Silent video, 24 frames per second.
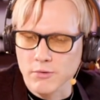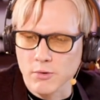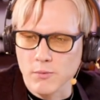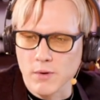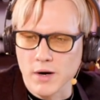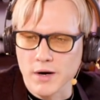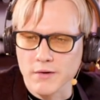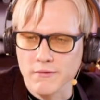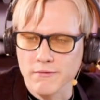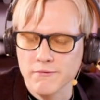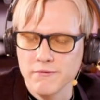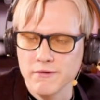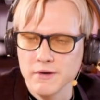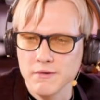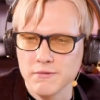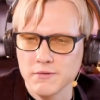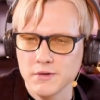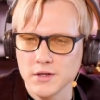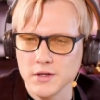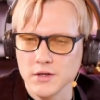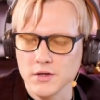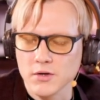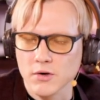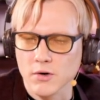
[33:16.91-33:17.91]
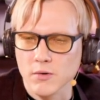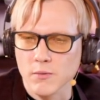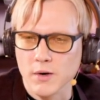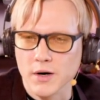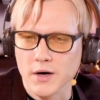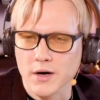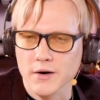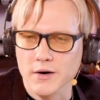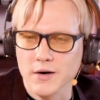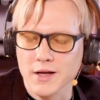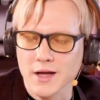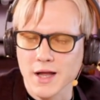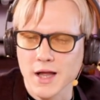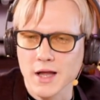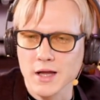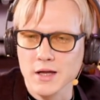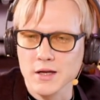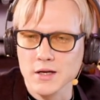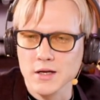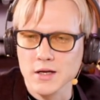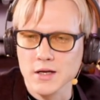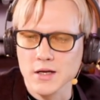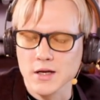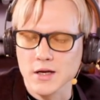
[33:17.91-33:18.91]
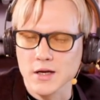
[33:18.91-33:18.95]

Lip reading: 150 or 180,